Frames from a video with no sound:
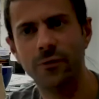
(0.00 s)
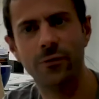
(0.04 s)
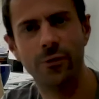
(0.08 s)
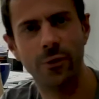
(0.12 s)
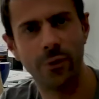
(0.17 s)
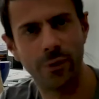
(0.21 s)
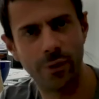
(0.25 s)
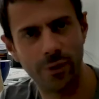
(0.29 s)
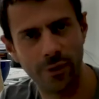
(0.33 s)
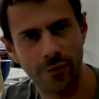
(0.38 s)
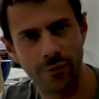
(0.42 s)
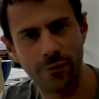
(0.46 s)

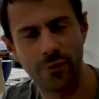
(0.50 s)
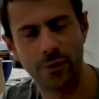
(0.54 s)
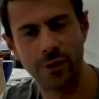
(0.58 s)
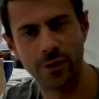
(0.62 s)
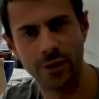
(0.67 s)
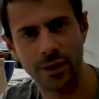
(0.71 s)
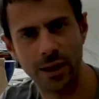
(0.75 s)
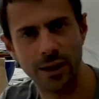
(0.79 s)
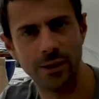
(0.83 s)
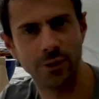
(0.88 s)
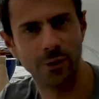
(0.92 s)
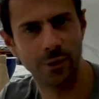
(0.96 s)
for, for
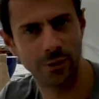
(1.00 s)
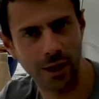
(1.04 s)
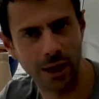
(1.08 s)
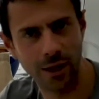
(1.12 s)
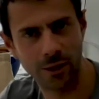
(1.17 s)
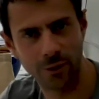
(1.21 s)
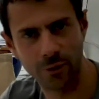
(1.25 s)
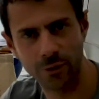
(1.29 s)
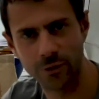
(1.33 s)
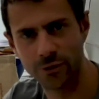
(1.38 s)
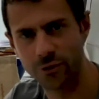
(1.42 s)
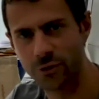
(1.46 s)
Nendo
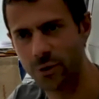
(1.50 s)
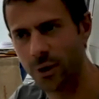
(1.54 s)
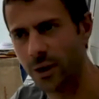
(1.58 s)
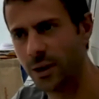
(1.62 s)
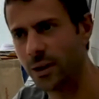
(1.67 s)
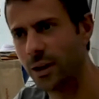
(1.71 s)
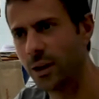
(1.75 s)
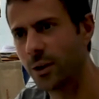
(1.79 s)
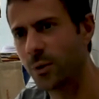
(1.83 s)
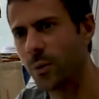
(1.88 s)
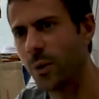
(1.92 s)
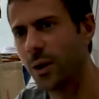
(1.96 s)
Dango. So
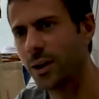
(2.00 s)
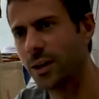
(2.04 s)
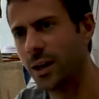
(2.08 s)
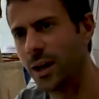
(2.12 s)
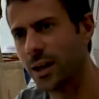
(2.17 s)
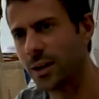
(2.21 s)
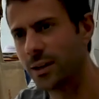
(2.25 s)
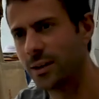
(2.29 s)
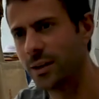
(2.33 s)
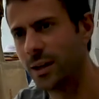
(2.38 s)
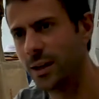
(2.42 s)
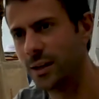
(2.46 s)
I, I quite
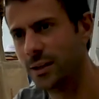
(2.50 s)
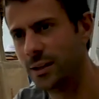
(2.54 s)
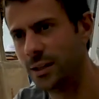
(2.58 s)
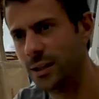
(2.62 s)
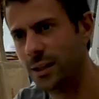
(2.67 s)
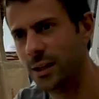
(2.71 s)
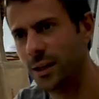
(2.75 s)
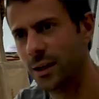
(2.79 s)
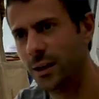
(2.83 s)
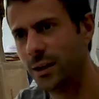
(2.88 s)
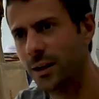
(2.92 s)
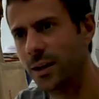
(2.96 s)
like the
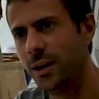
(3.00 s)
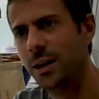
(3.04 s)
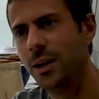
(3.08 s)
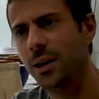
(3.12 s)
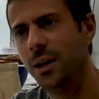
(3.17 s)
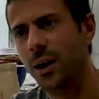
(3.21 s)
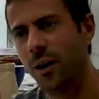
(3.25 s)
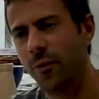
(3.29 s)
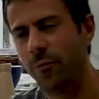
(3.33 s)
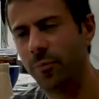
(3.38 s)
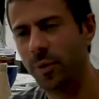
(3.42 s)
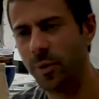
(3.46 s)
idea
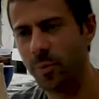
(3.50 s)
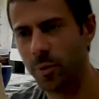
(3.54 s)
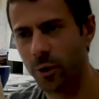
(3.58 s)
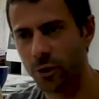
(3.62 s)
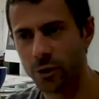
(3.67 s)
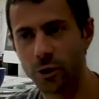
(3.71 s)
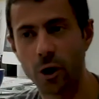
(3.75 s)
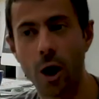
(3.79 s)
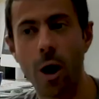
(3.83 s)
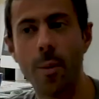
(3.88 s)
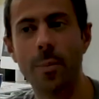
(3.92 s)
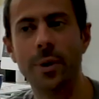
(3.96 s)
of people
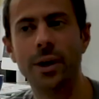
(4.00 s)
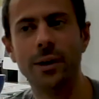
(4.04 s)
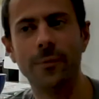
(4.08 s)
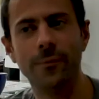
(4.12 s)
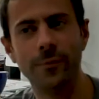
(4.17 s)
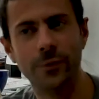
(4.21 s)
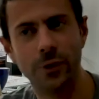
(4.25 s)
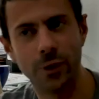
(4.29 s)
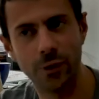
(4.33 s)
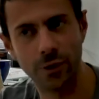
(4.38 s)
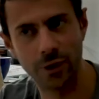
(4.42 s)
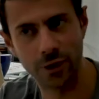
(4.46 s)

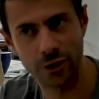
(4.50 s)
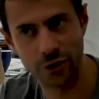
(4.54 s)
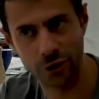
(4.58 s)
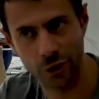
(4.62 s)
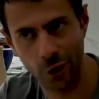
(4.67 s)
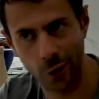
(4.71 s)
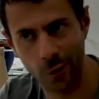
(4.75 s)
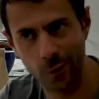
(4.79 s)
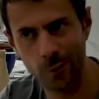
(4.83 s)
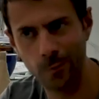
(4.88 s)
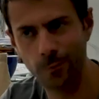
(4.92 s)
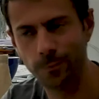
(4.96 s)
coming to the
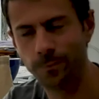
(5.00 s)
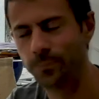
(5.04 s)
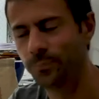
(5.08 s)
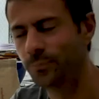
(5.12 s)
show